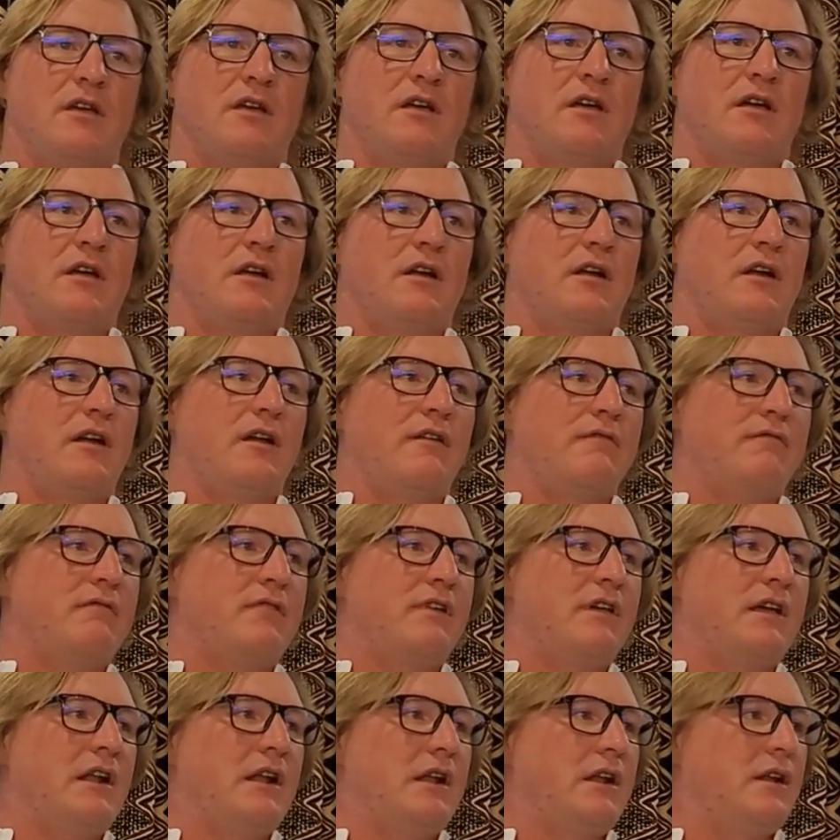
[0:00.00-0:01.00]
And I don't have
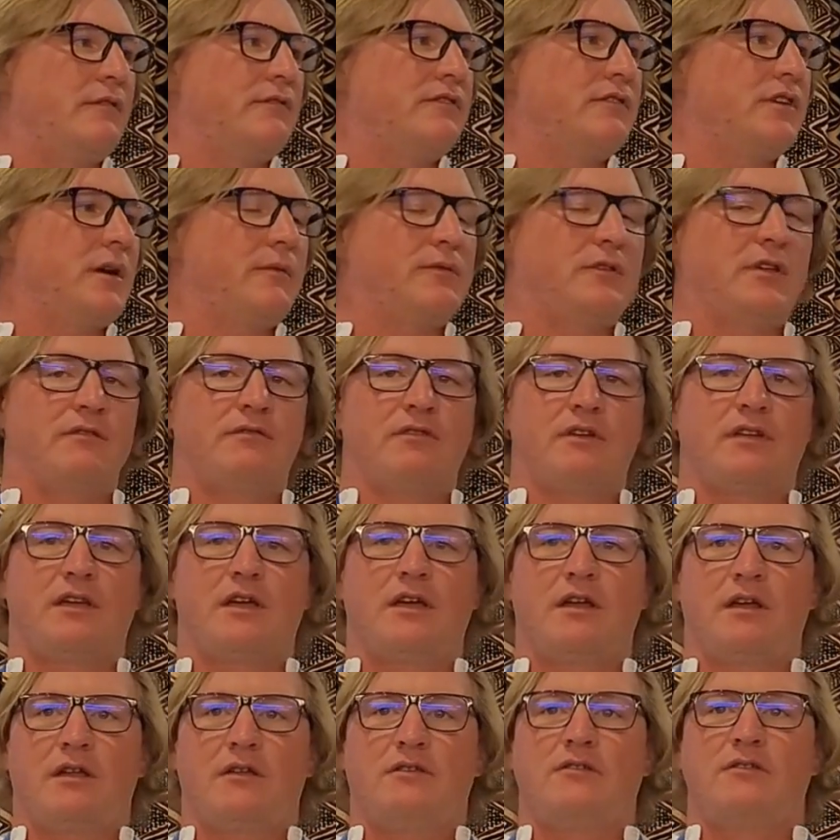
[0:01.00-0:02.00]
nearly enough time to even
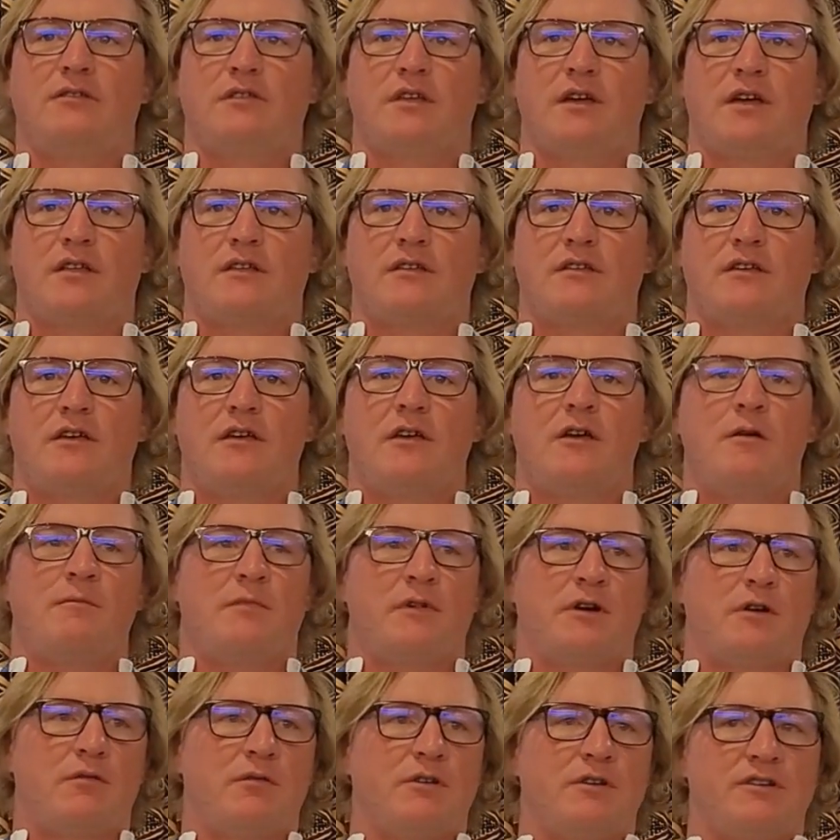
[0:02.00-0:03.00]
get into that.
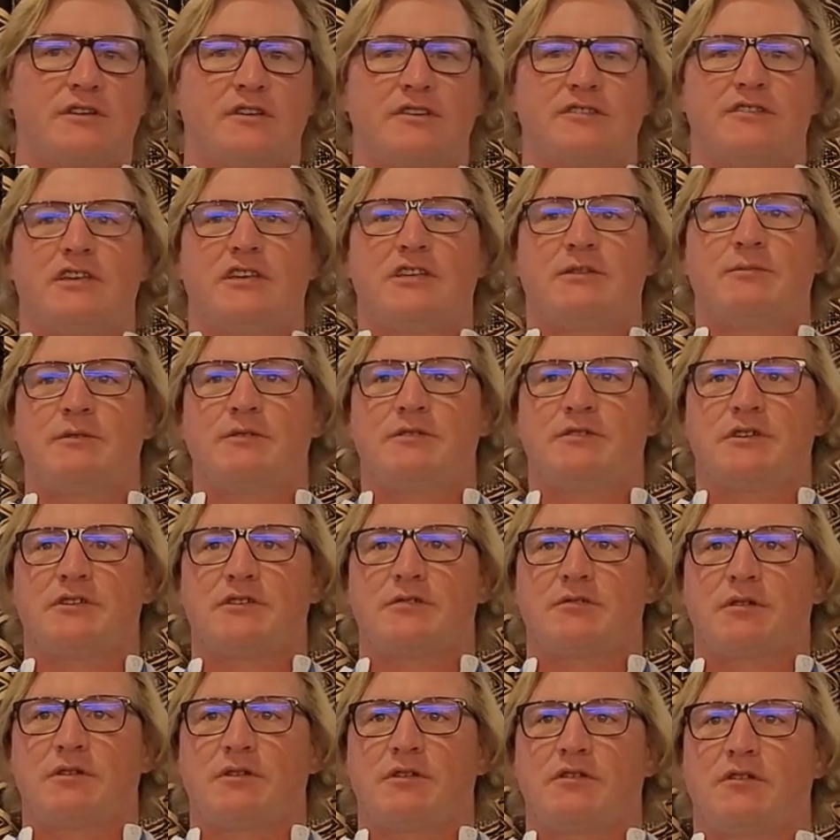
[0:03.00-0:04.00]
But risk assessments is
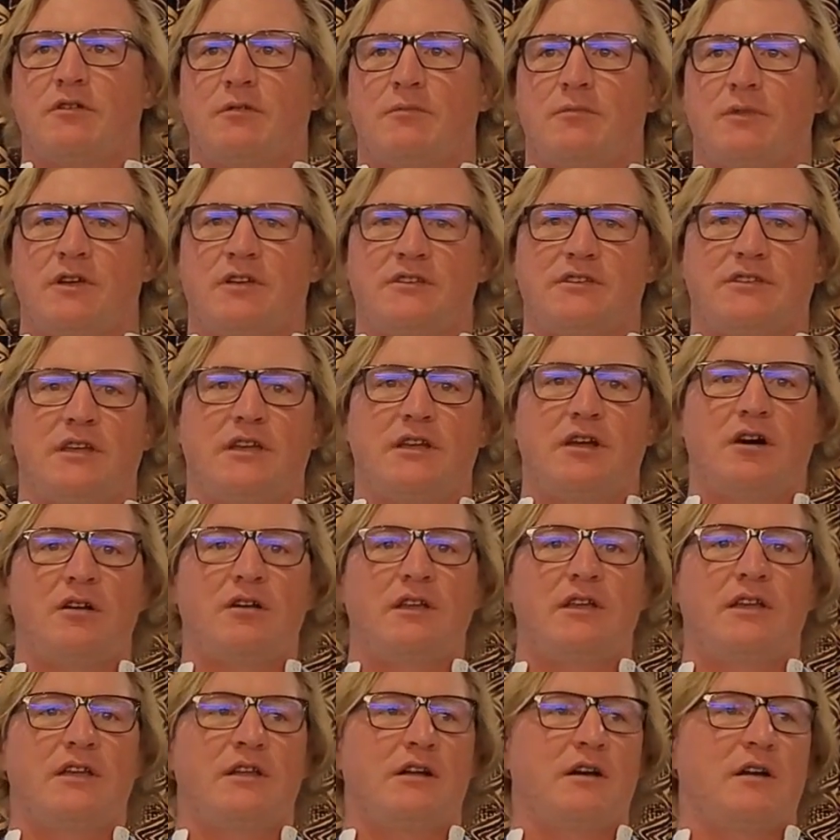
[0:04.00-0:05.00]
critical, because then
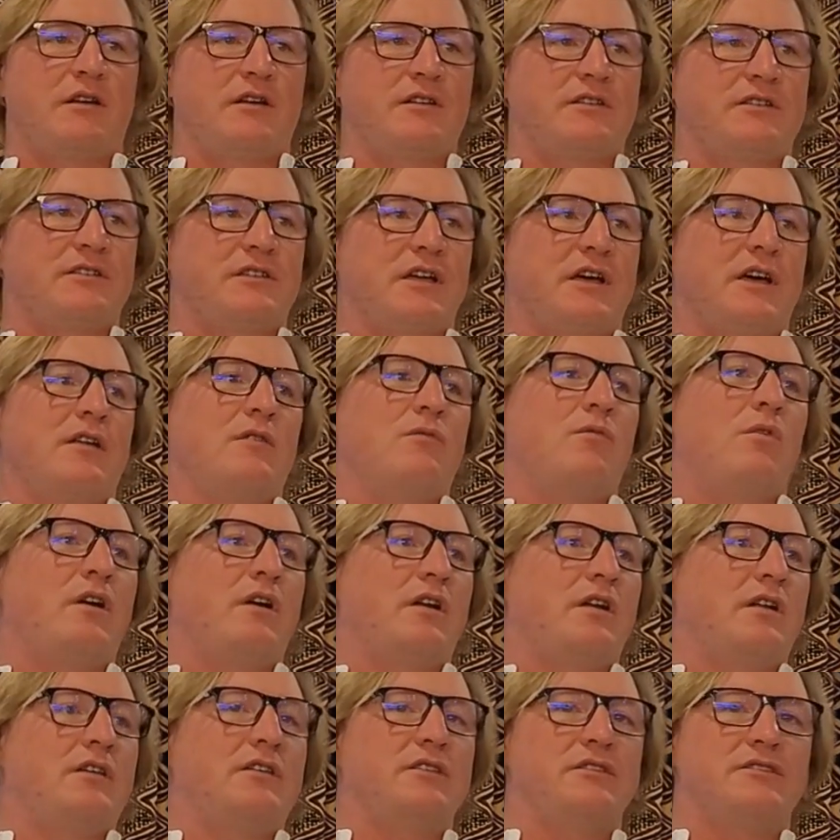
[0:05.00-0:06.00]
only can I understand
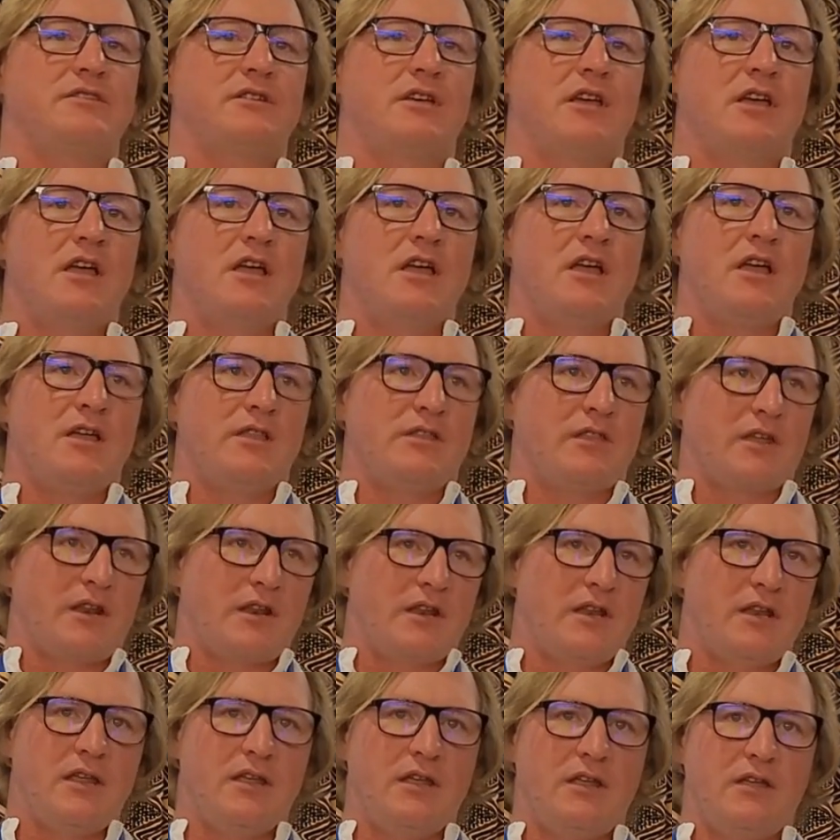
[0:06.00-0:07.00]
what is the
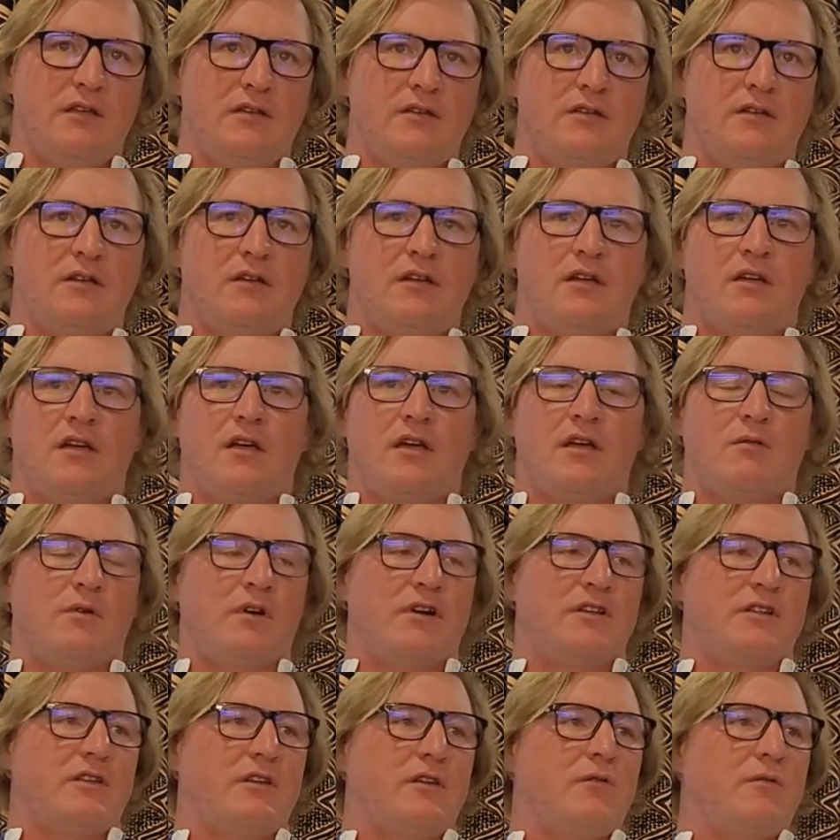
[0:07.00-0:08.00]
need and what
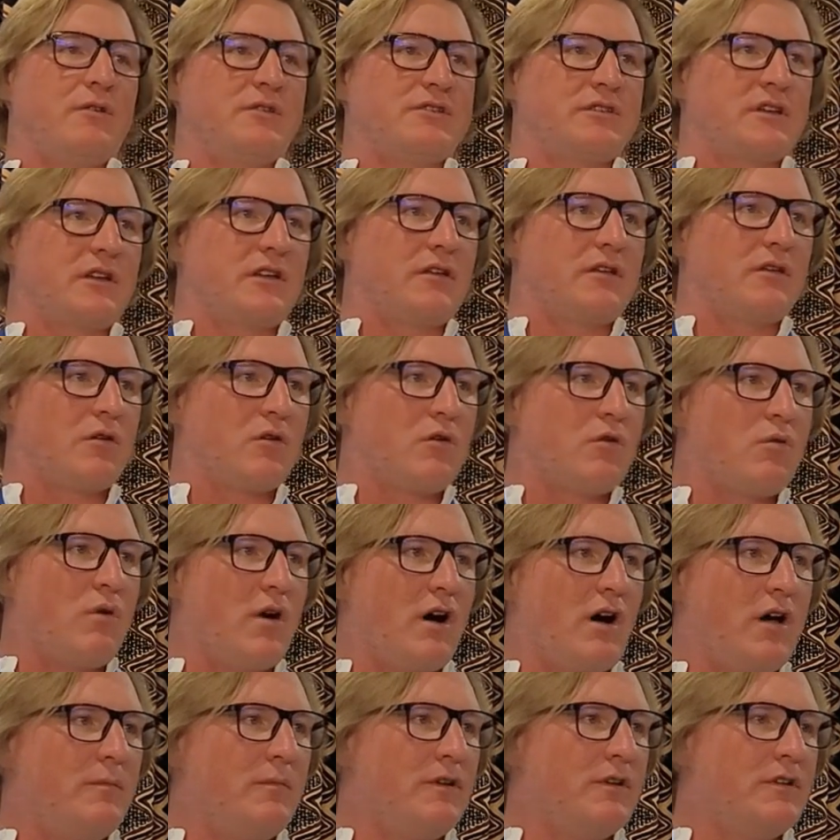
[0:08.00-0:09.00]
is the risk
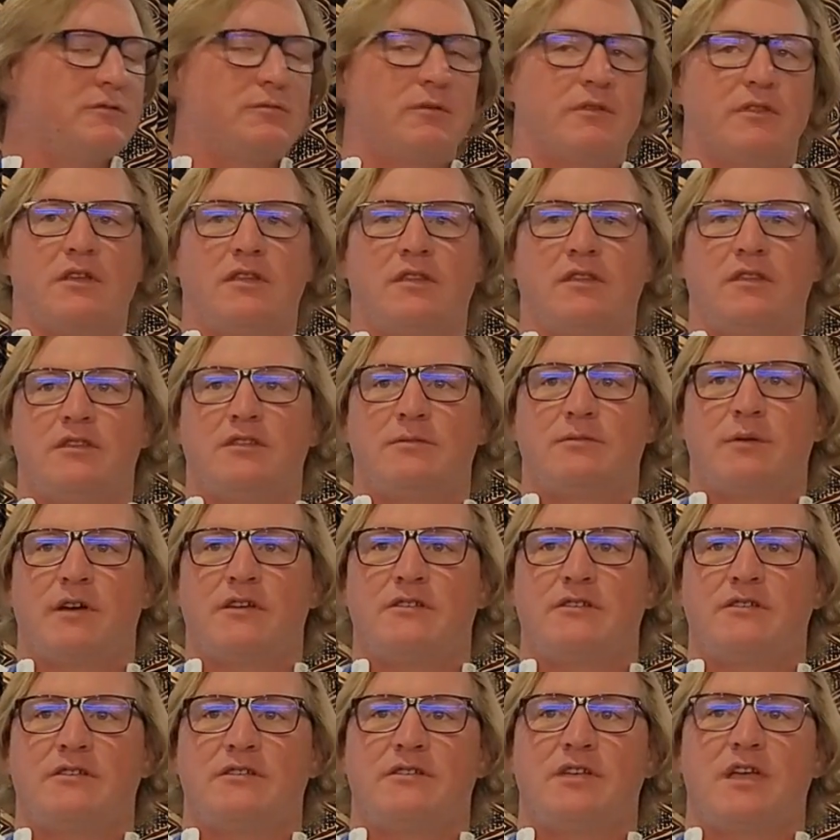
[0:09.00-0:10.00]
requirements within these
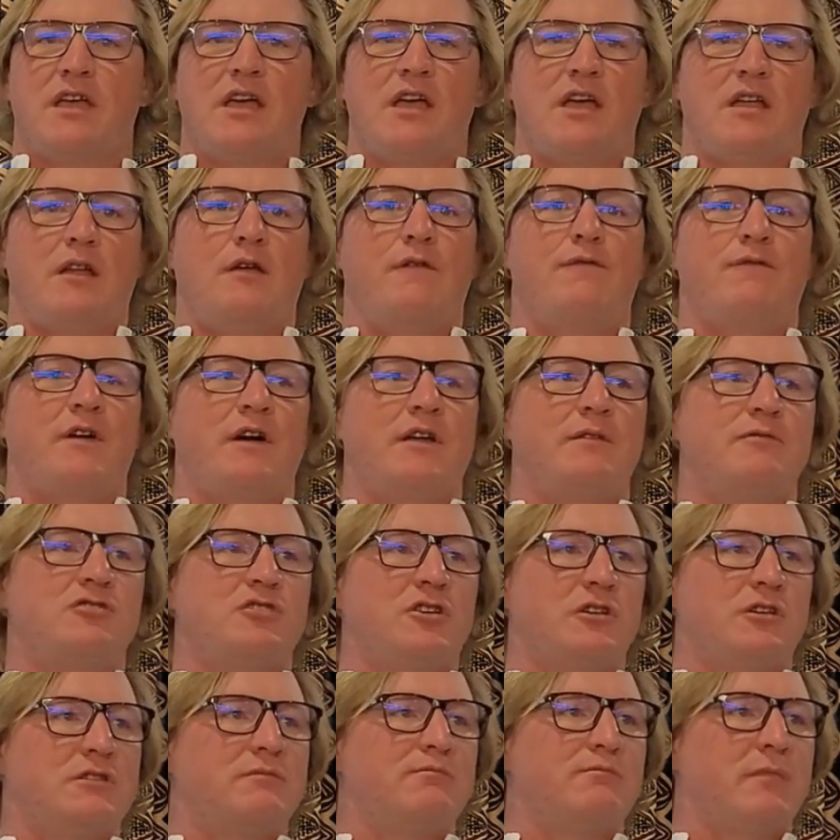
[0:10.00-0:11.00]
spaces. And if I
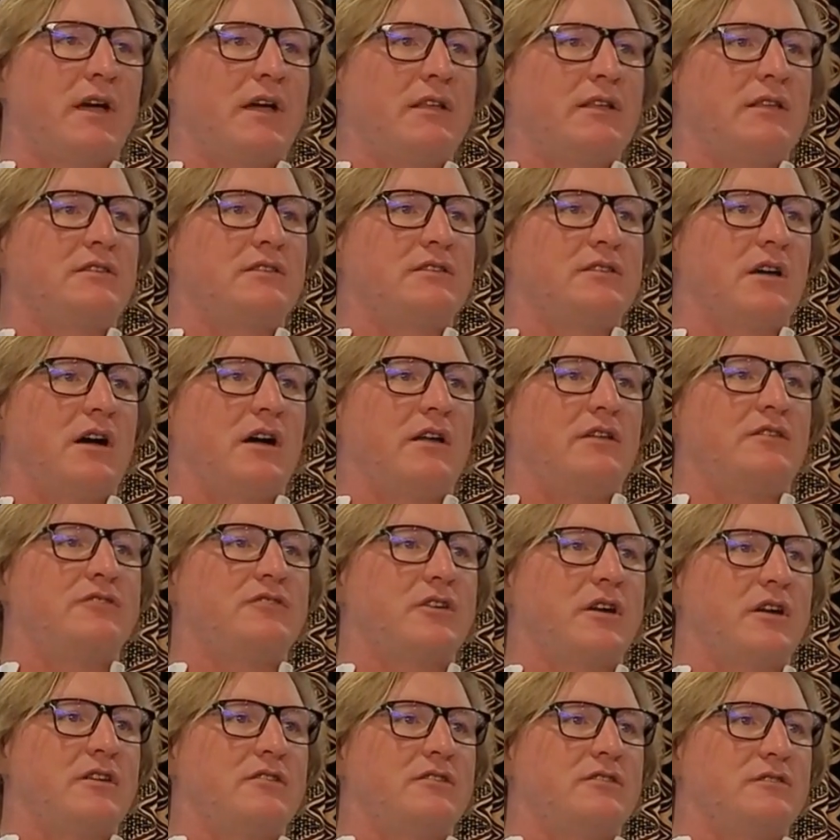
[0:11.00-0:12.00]
should make design
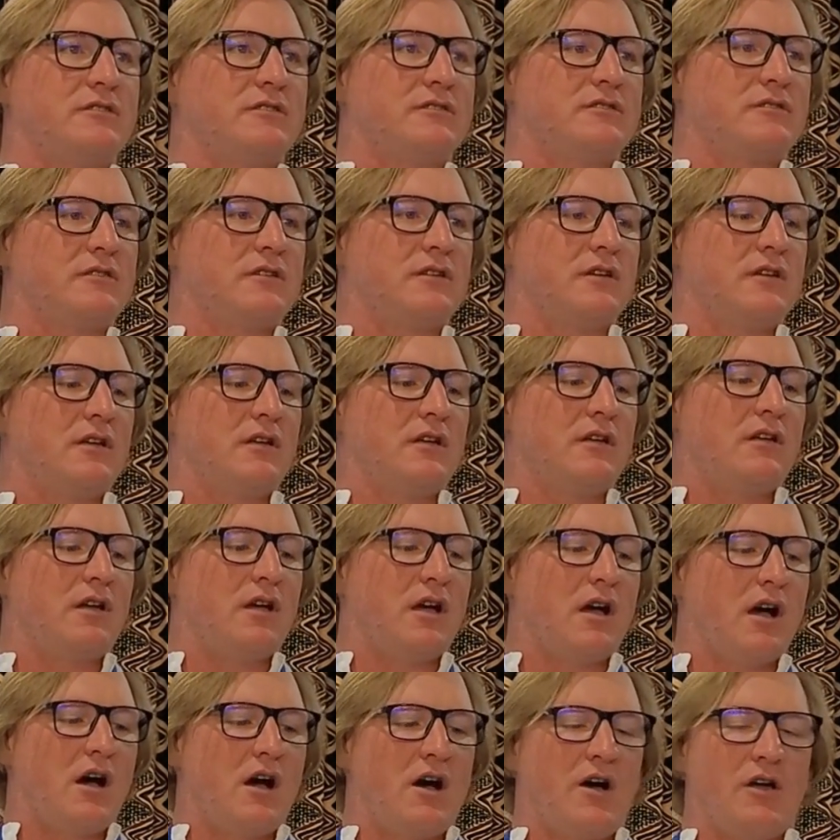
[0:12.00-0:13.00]
changes,
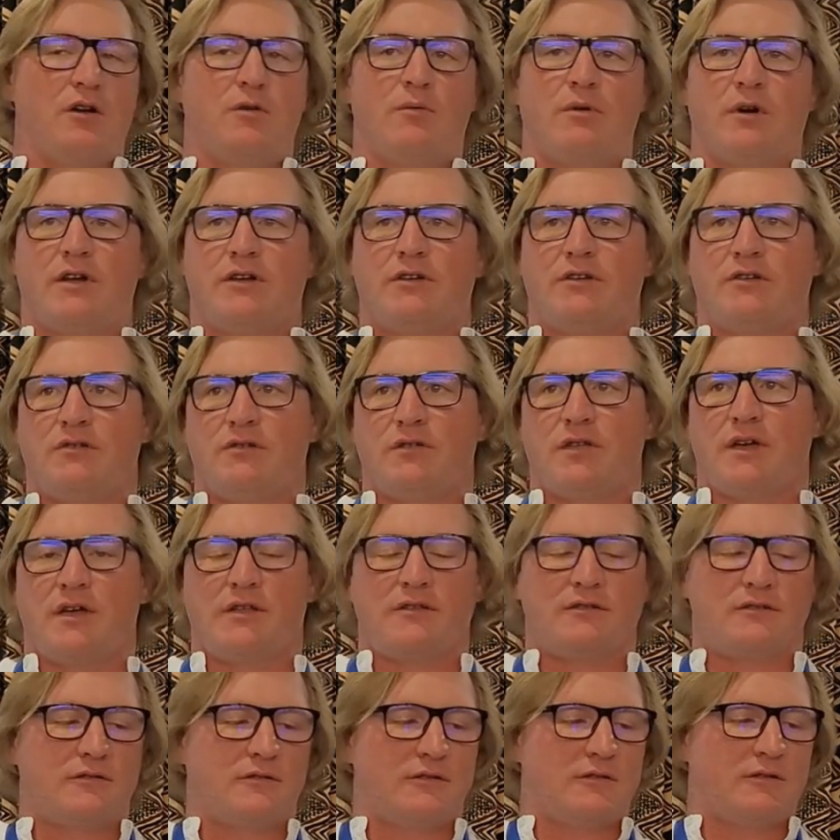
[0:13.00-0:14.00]
how do I do
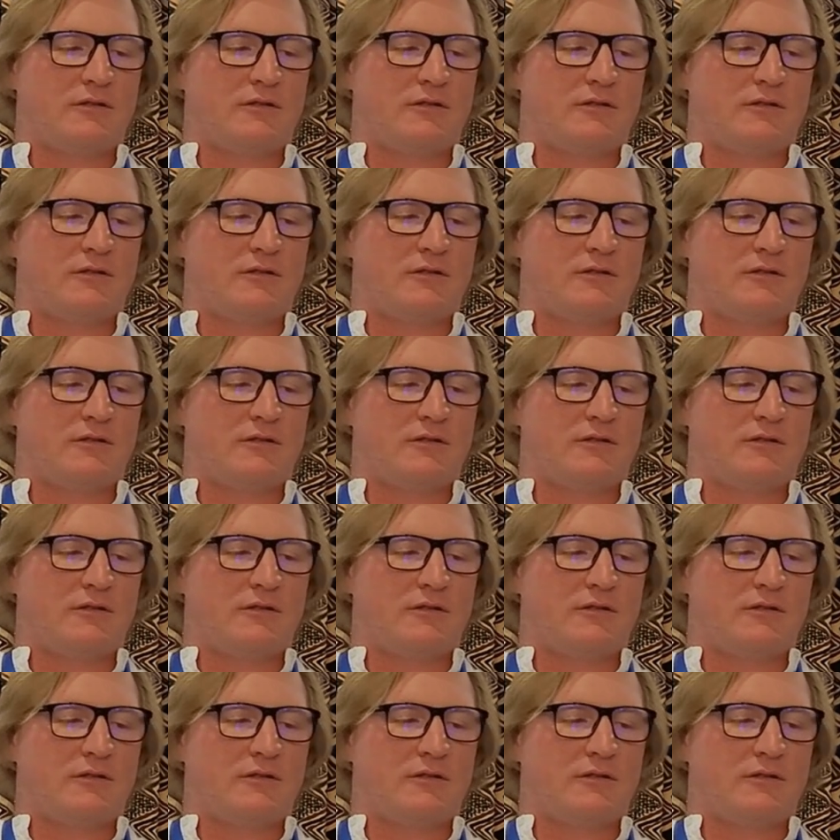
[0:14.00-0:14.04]
that